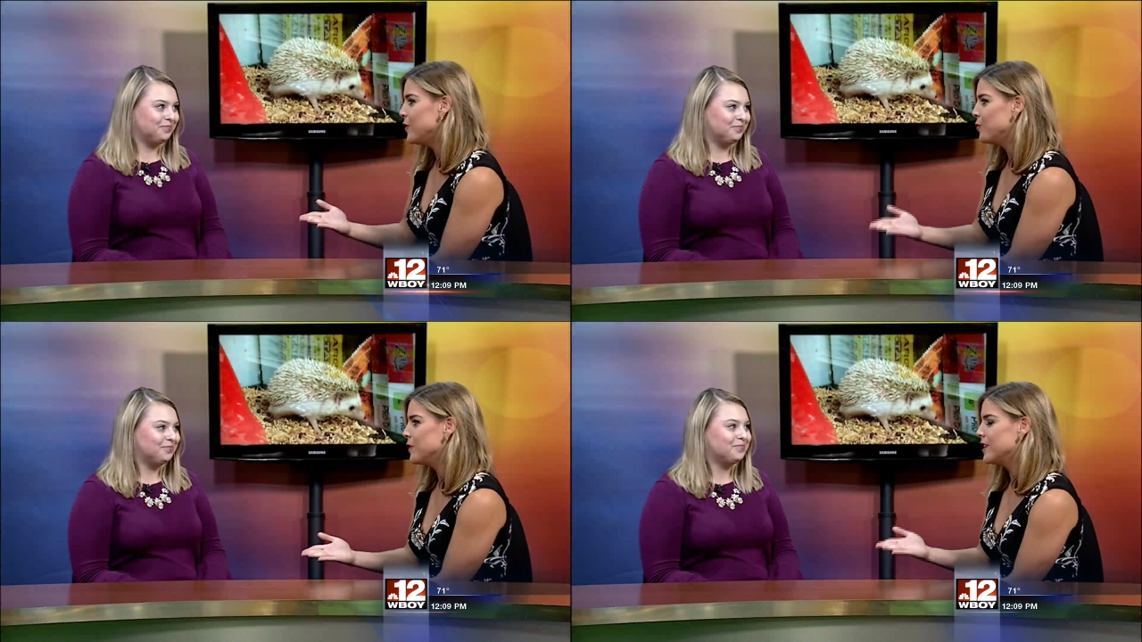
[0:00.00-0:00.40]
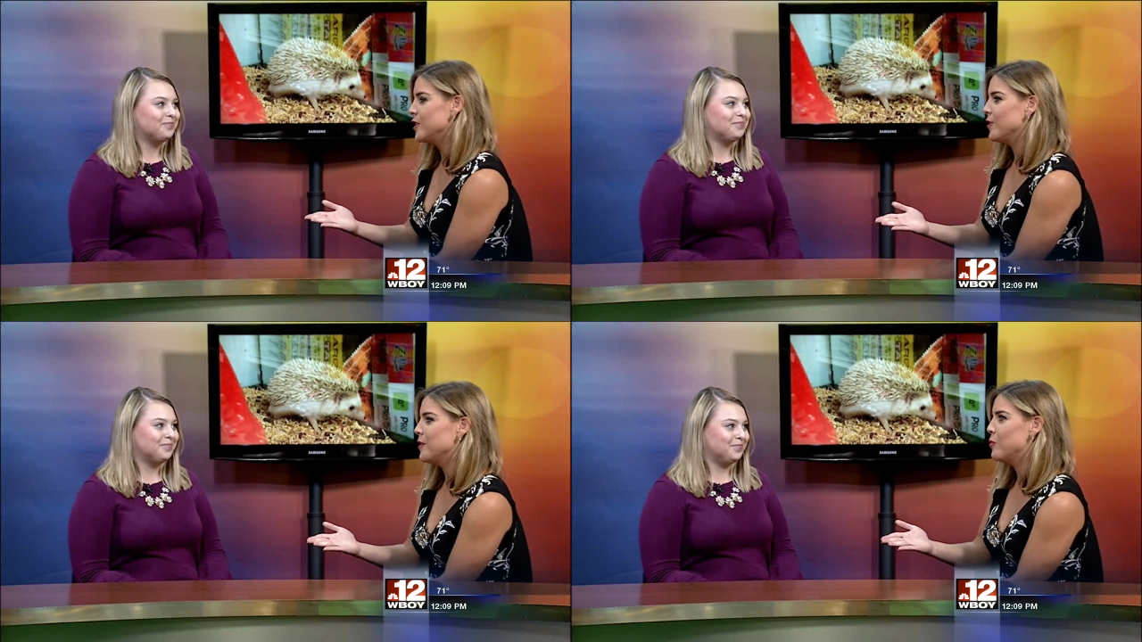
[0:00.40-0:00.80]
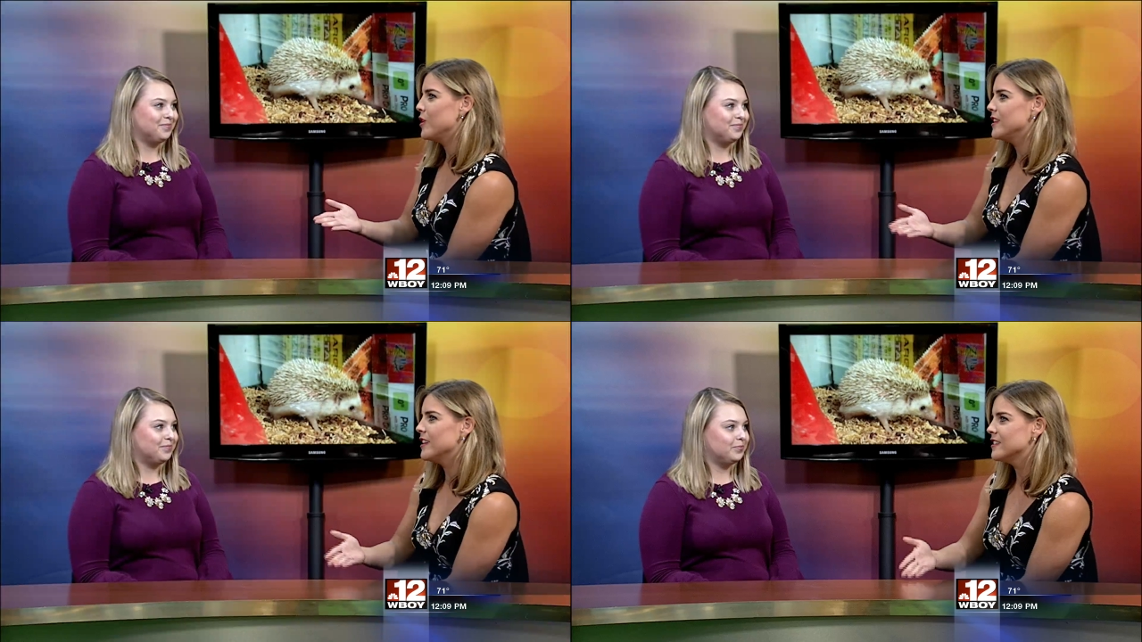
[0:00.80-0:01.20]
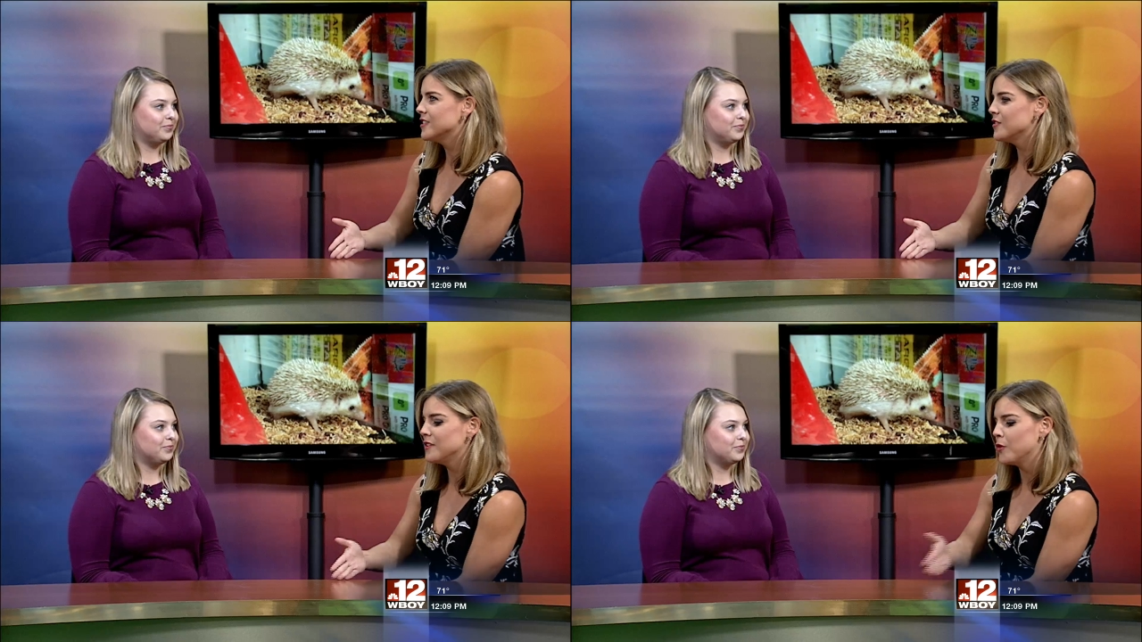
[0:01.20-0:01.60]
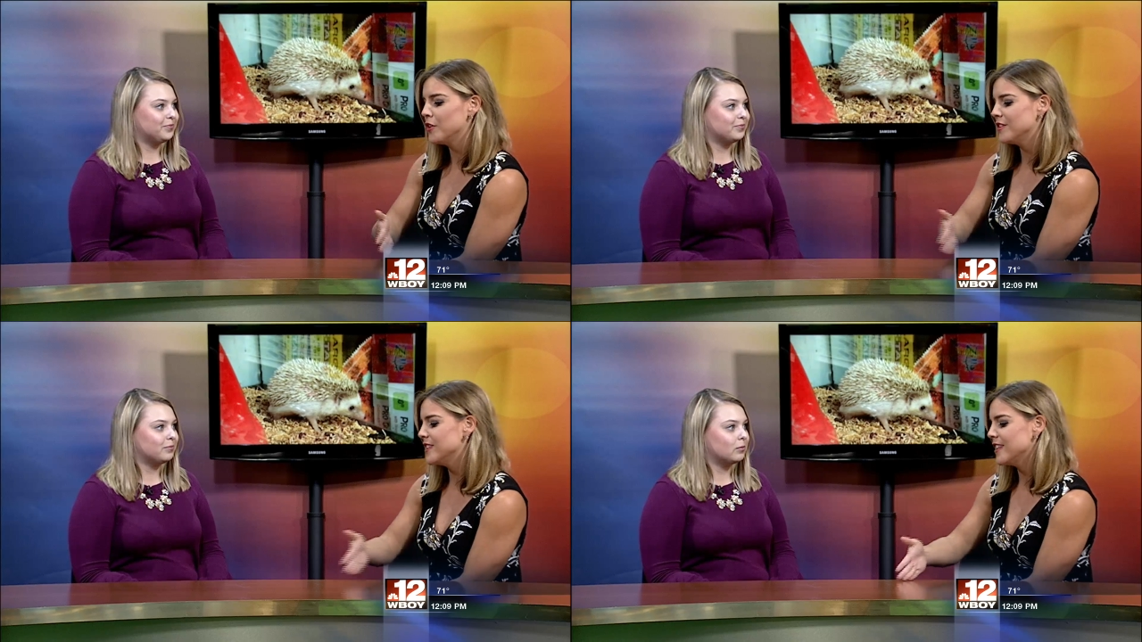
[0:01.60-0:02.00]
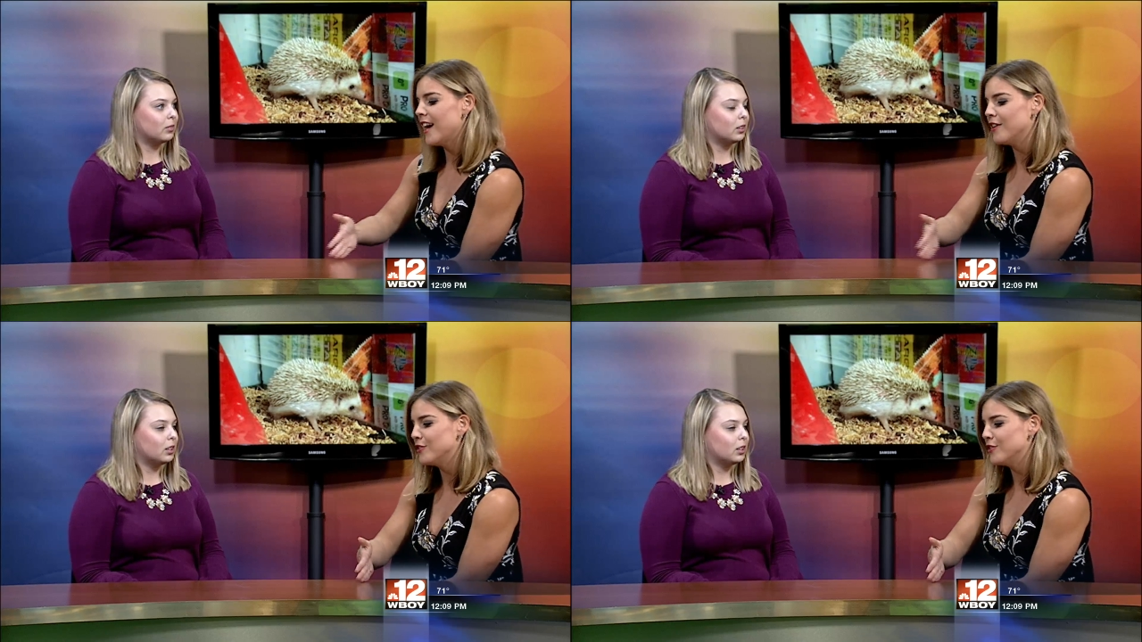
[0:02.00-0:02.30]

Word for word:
Speaker 1: a really great point there. So whether it's a cat